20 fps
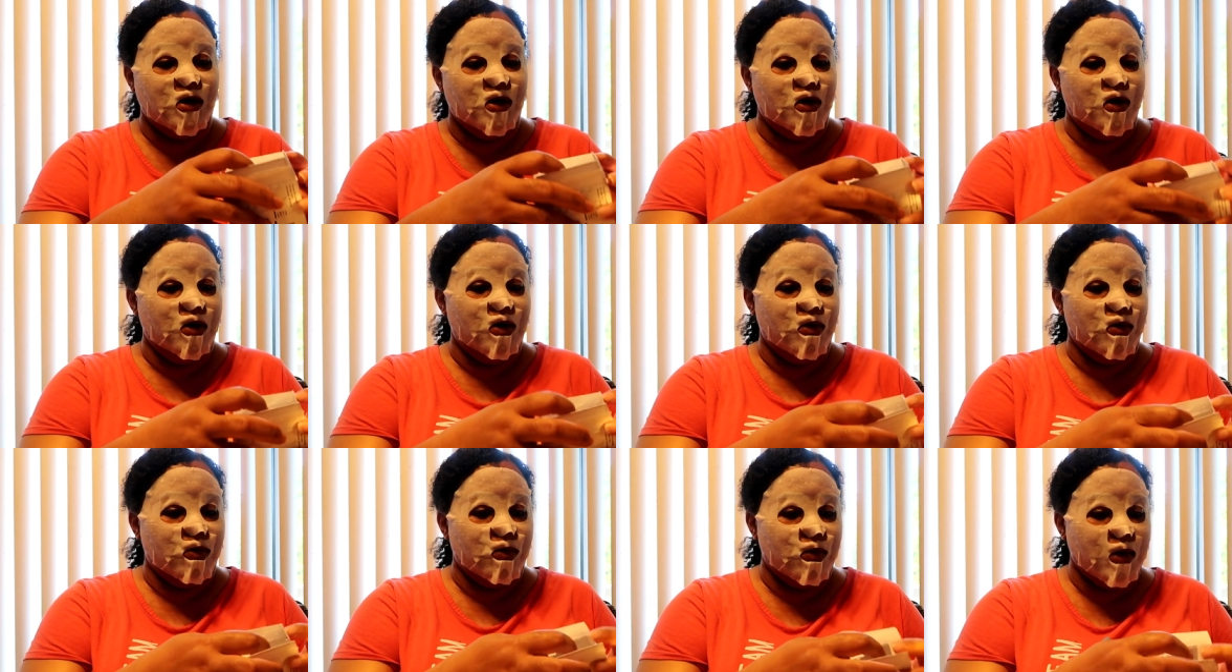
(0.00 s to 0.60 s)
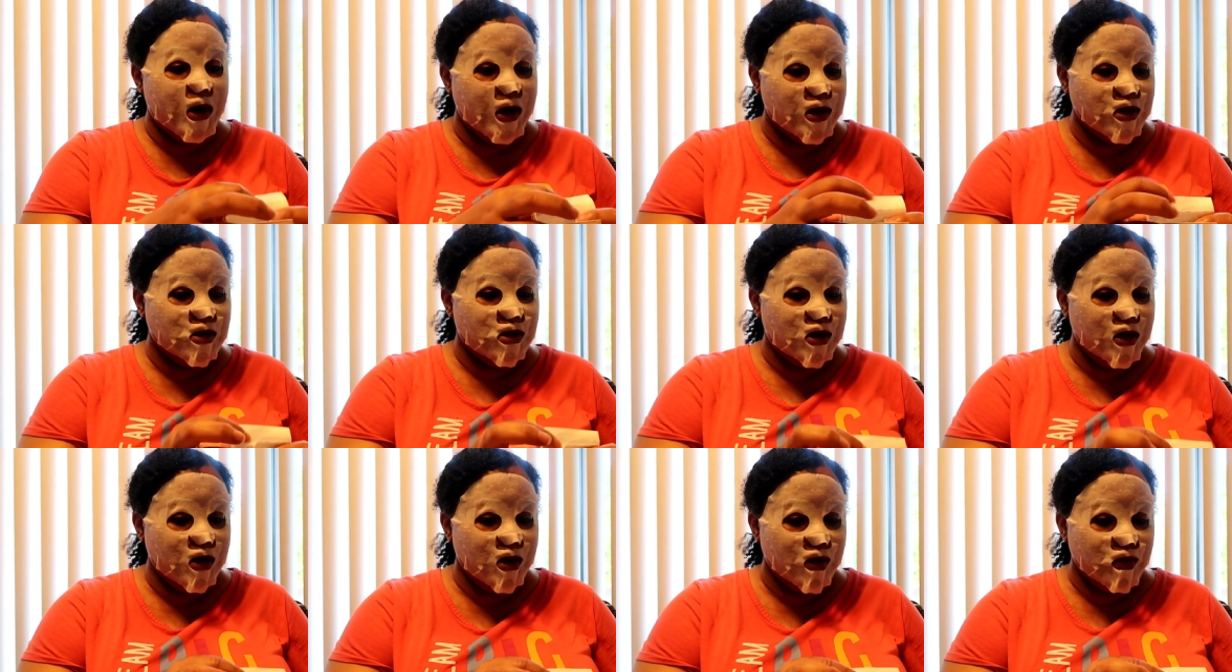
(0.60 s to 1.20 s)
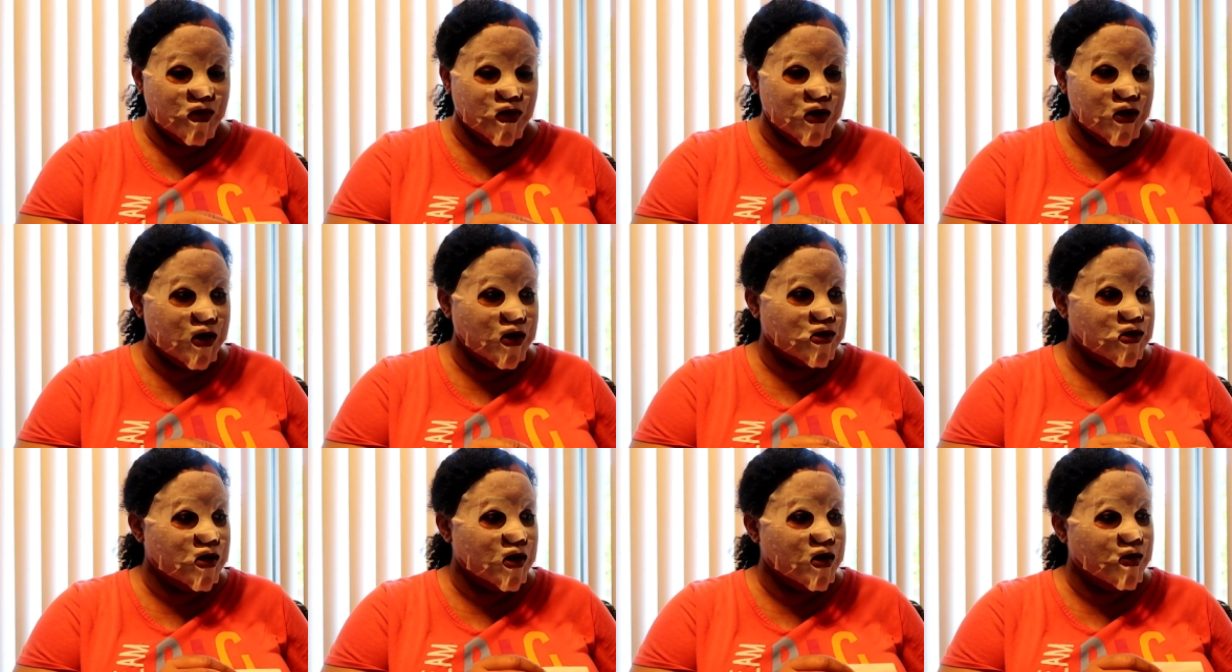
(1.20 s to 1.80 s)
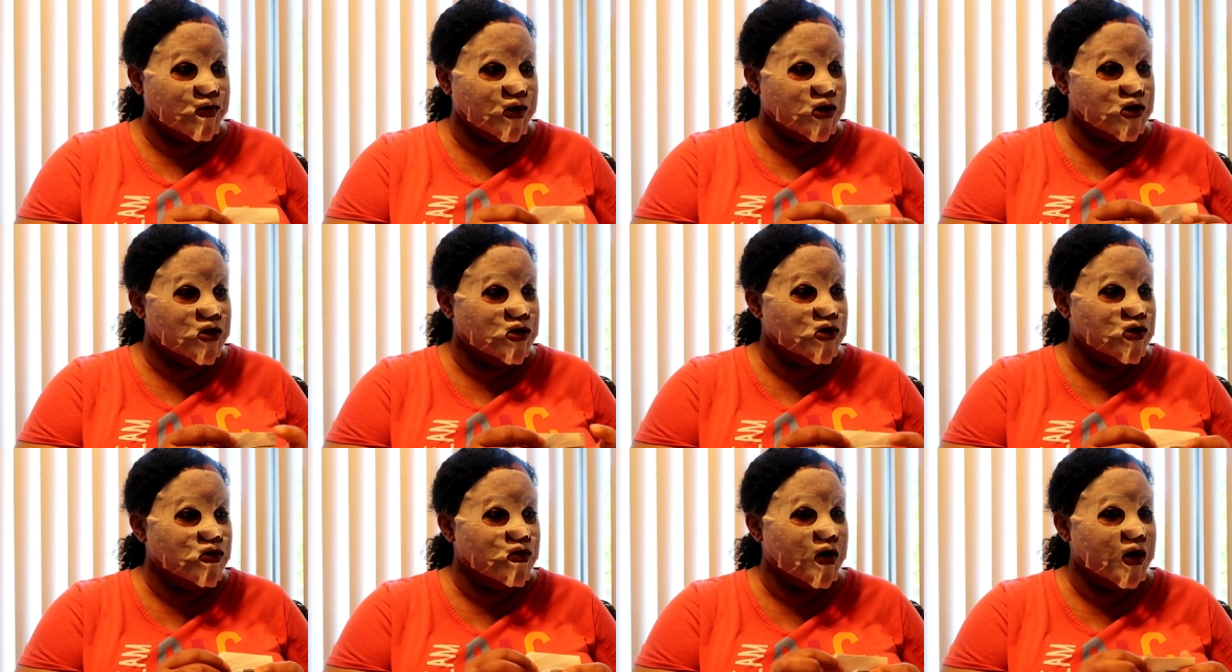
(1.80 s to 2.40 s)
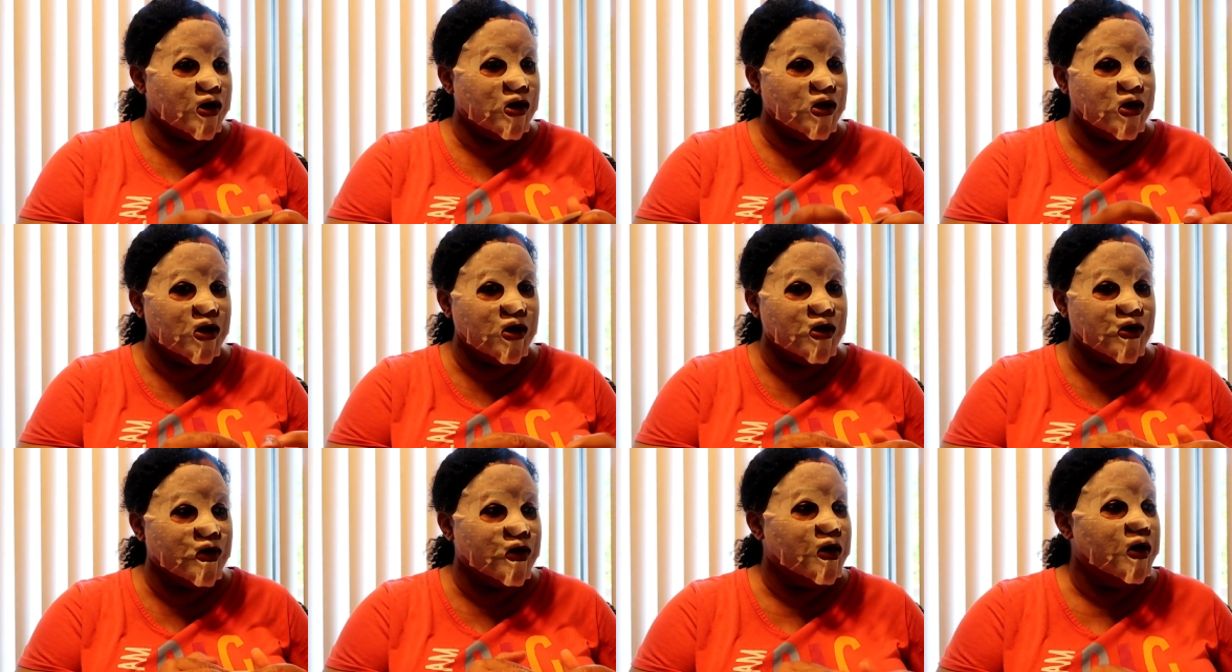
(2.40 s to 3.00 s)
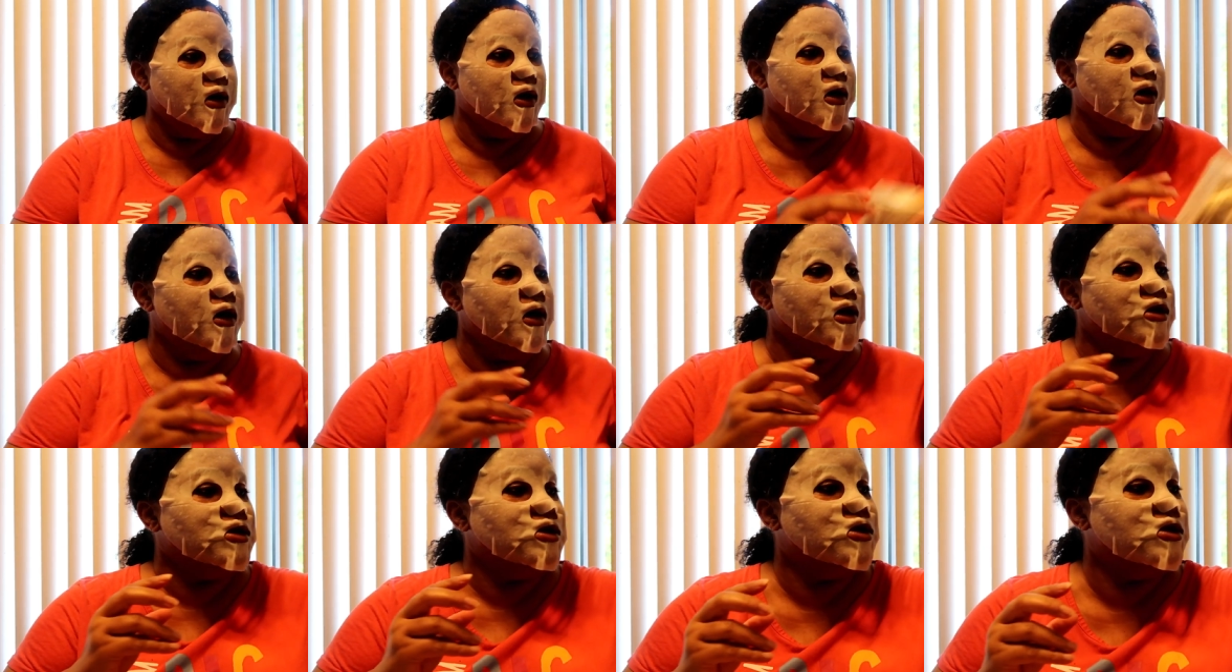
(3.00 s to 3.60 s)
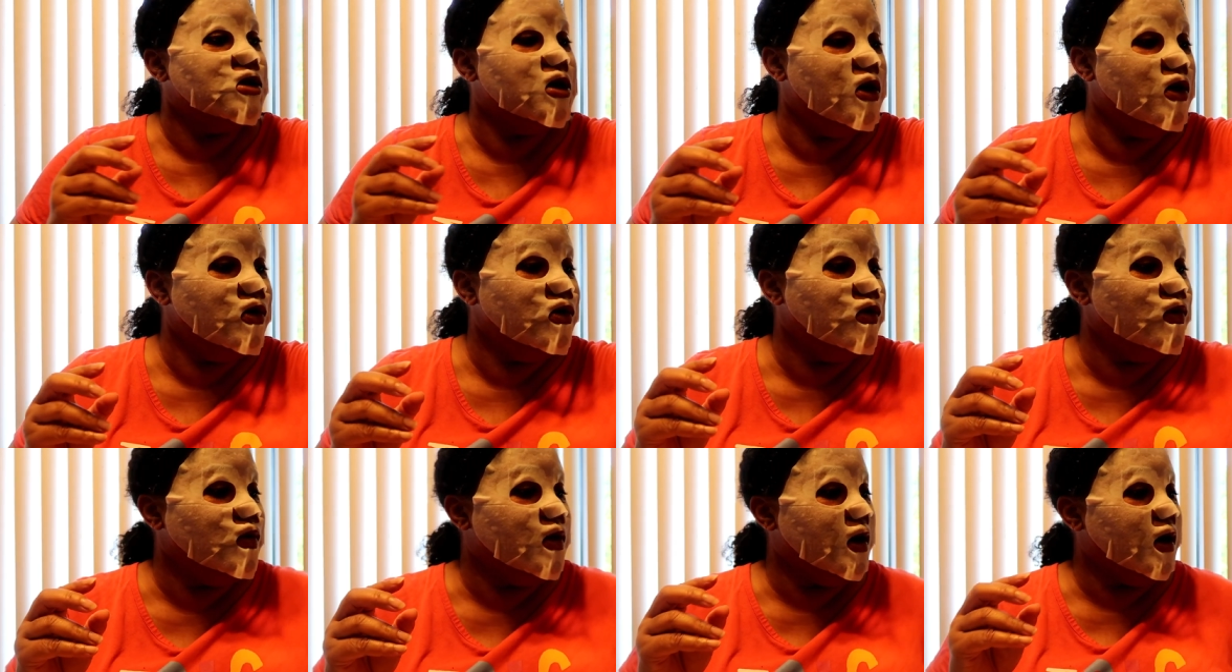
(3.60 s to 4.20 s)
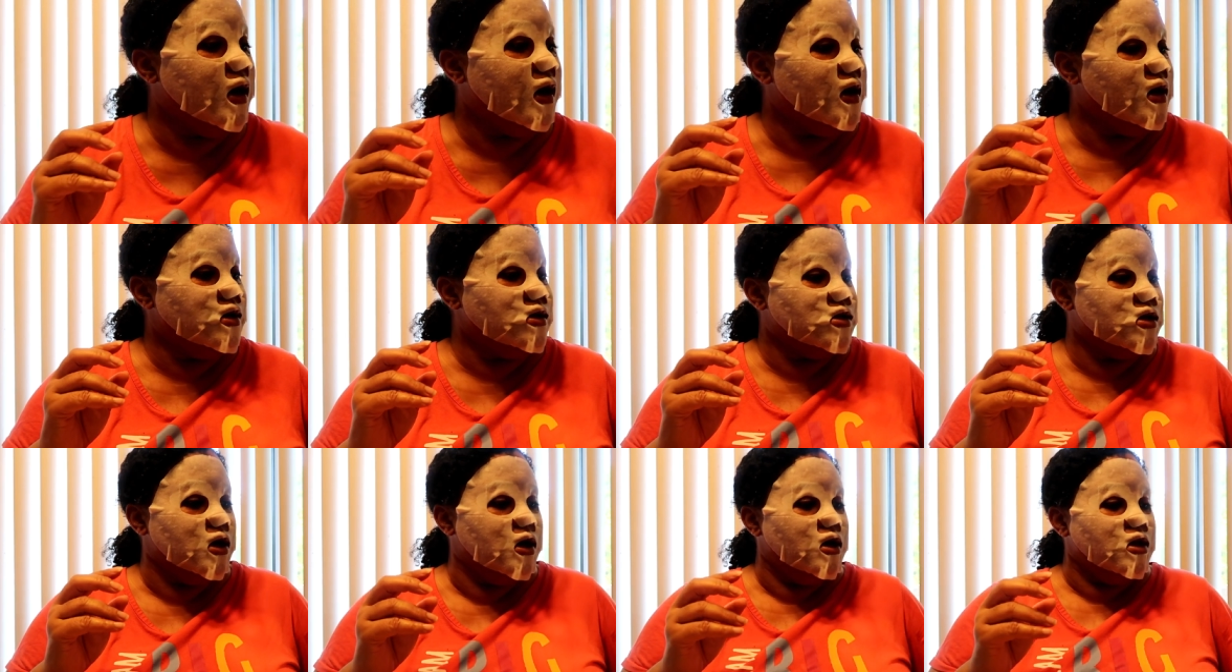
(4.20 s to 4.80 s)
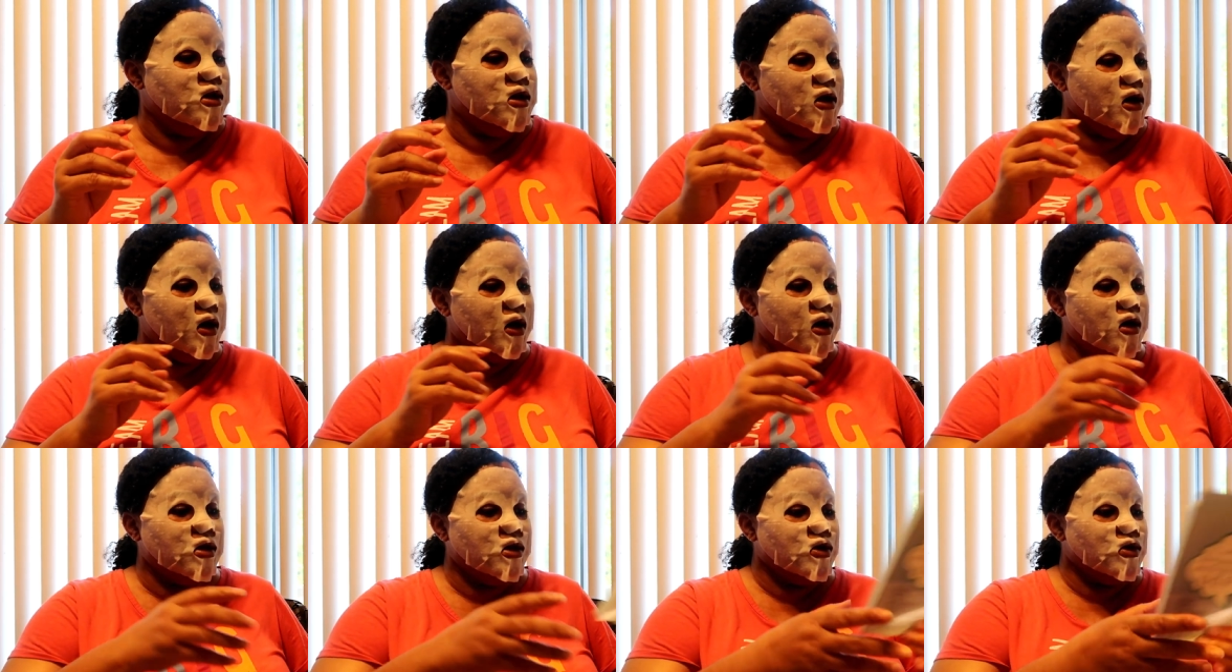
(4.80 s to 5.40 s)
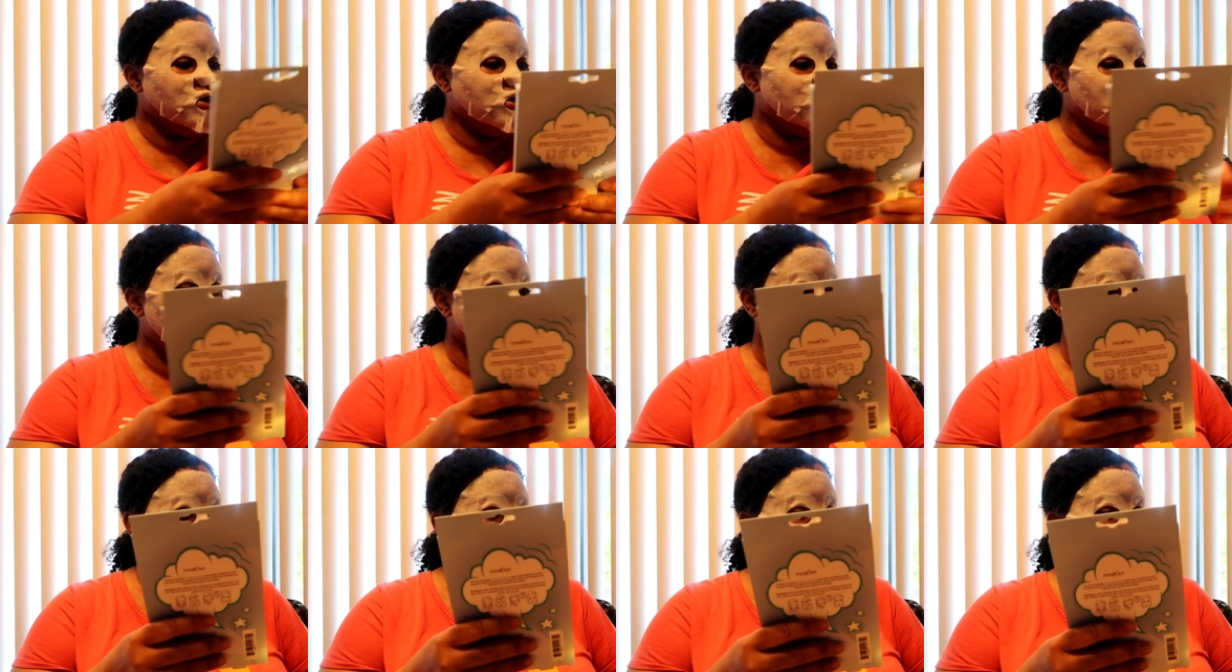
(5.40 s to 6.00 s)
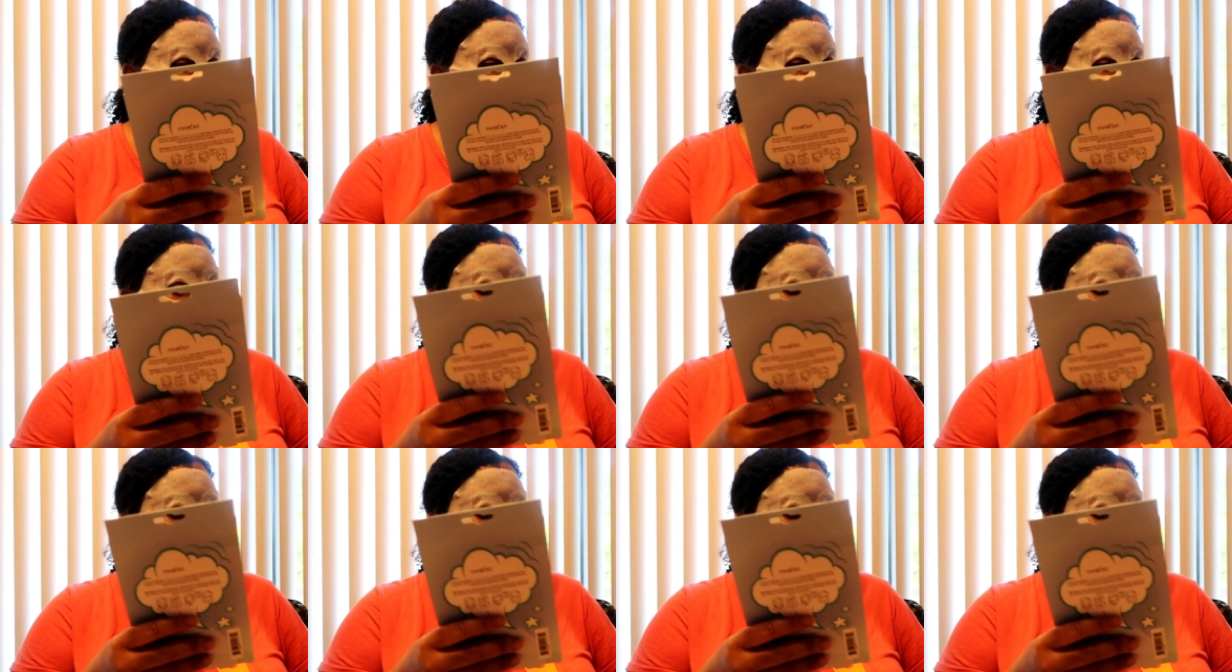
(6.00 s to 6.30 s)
All right, now the next thing I'm gonna do right here is show you guys the other two.